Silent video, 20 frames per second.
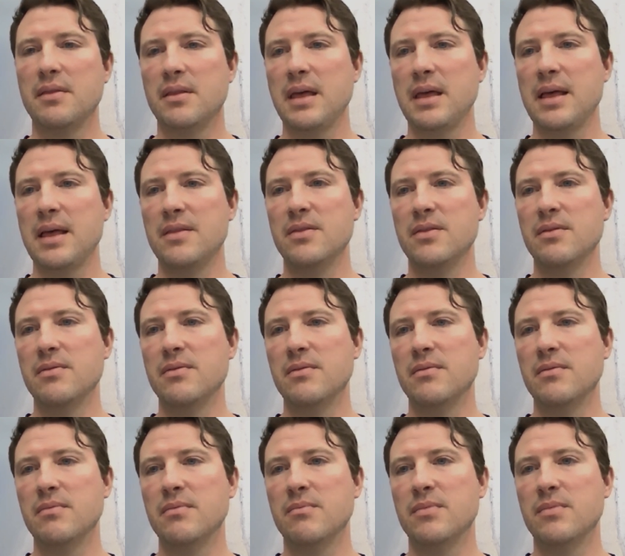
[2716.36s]
And
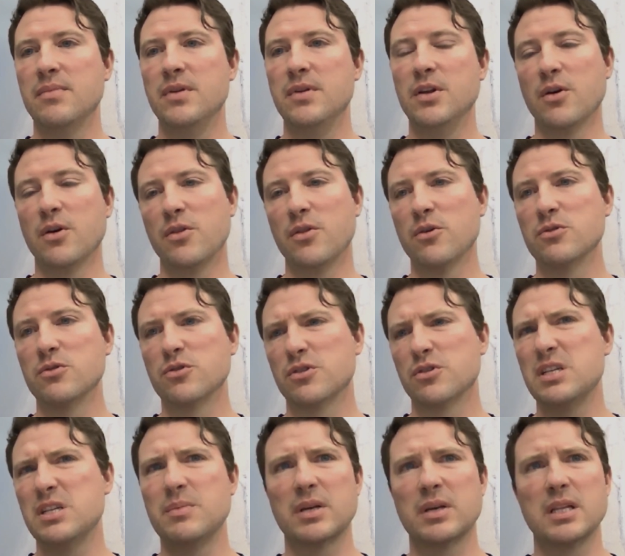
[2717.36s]
you know, those are
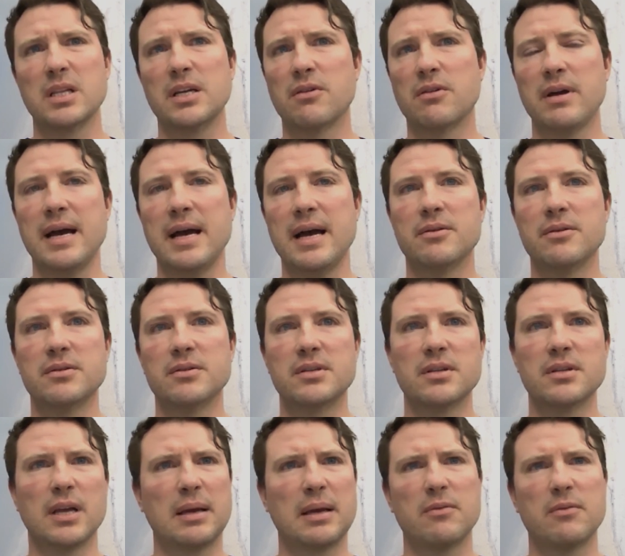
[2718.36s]
typically around,
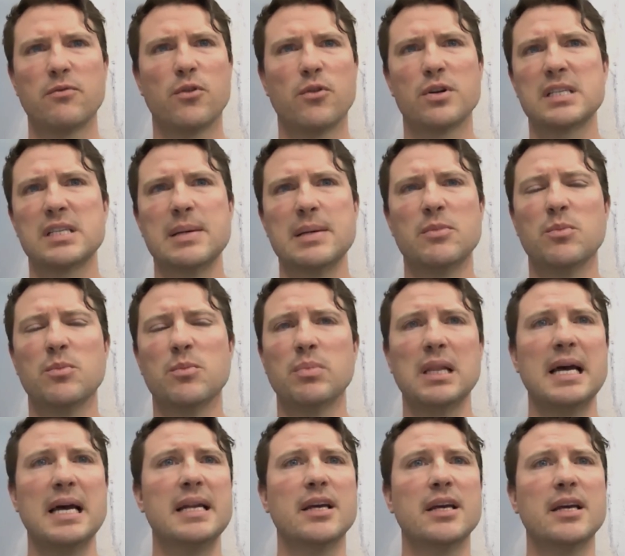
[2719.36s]
like, for example,
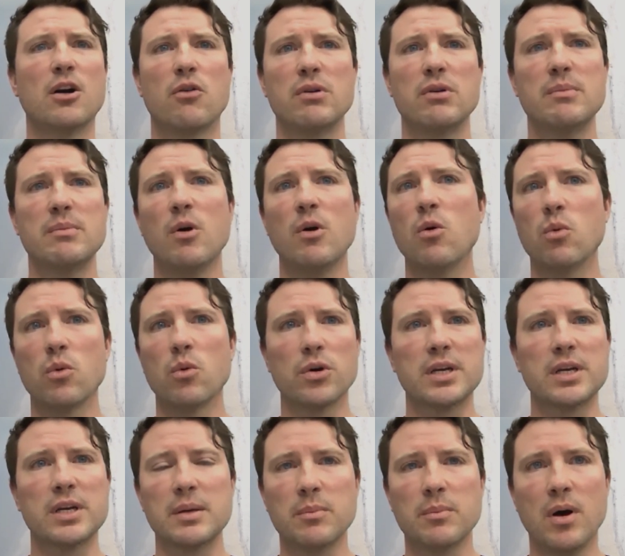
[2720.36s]
planning our remote
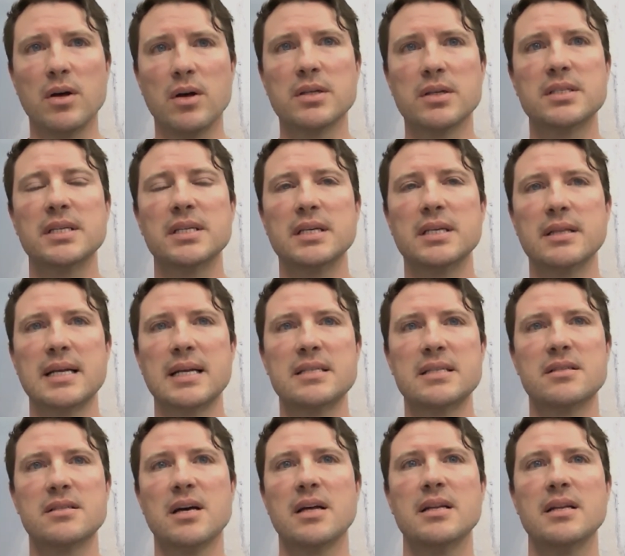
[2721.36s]
working policy.
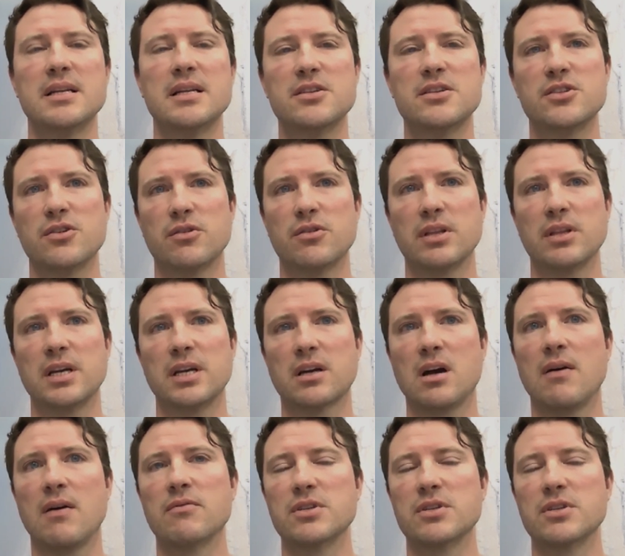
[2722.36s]
That's not necessarily a
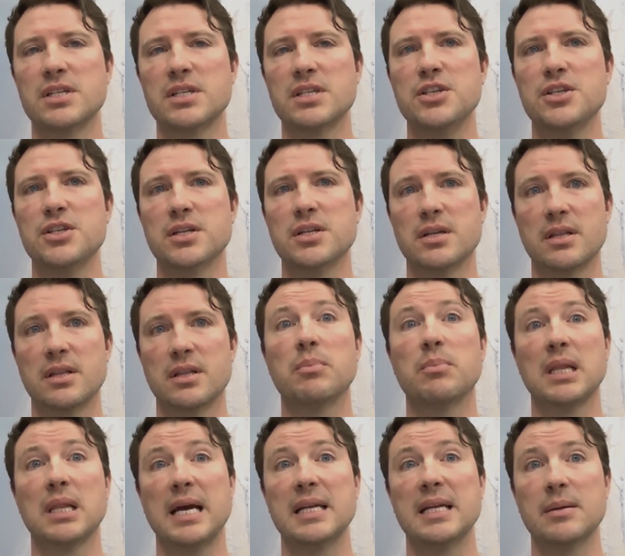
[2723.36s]
conversation. The
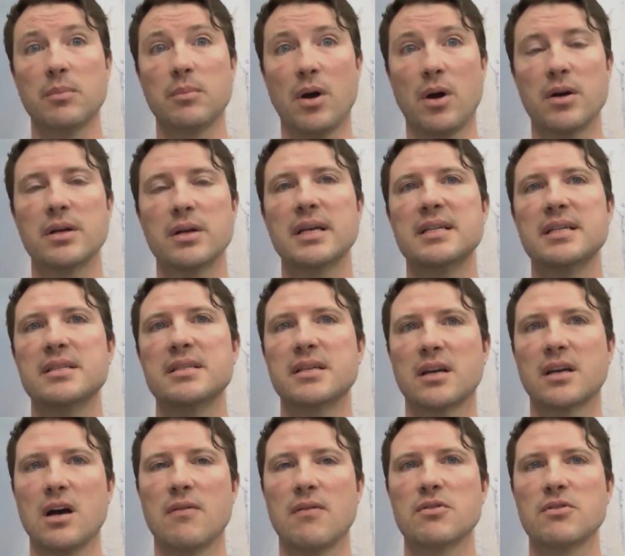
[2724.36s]
planning part isn't
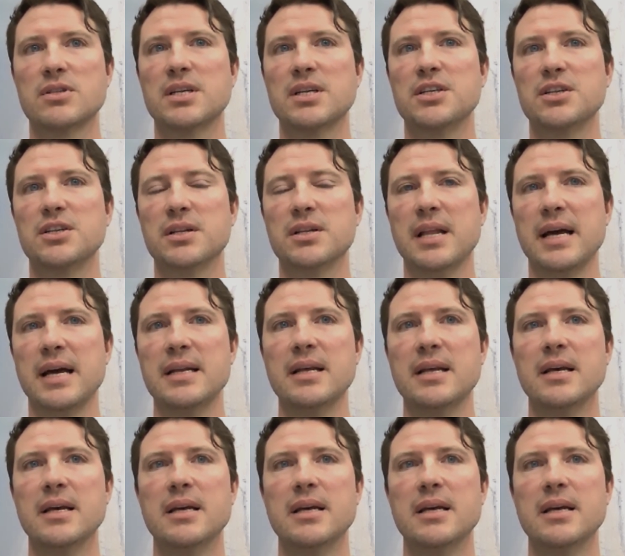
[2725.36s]
a conversation that